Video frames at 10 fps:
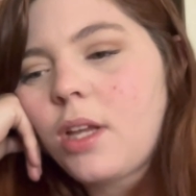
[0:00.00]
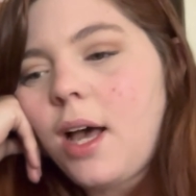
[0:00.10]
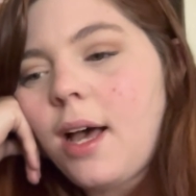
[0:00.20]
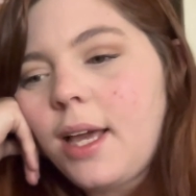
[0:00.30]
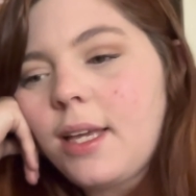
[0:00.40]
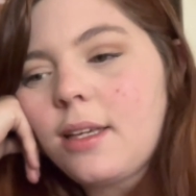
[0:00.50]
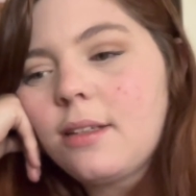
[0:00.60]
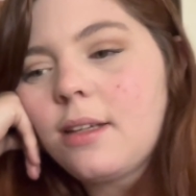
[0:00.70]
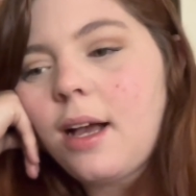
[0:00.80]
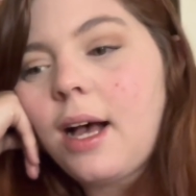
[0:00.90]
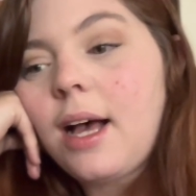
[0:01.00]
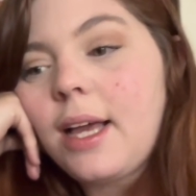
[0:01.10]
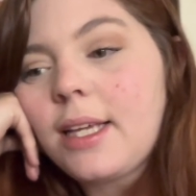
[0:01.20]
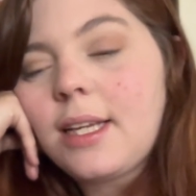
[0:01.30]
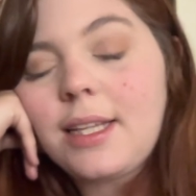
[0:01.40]
I
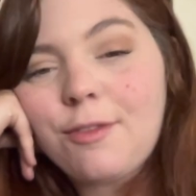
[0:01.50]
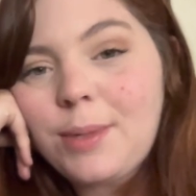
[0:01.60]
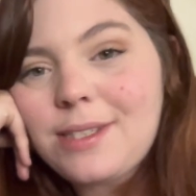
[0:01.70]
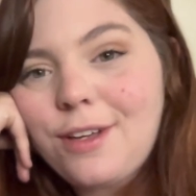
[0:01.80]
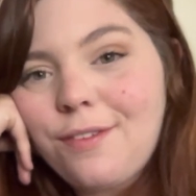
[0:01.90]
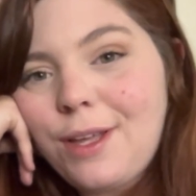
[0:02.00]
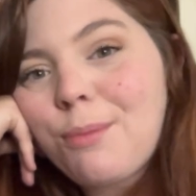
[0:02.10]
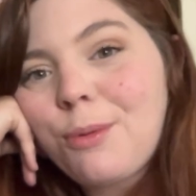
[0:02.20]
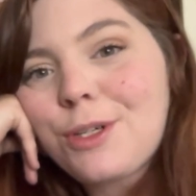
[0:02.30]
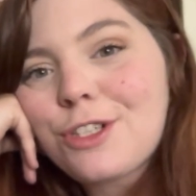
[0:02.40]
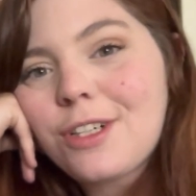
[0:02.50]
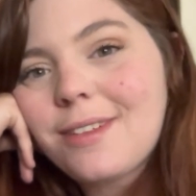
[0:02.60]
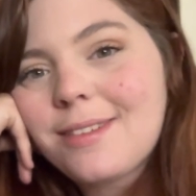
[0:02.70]
can give myself that permission.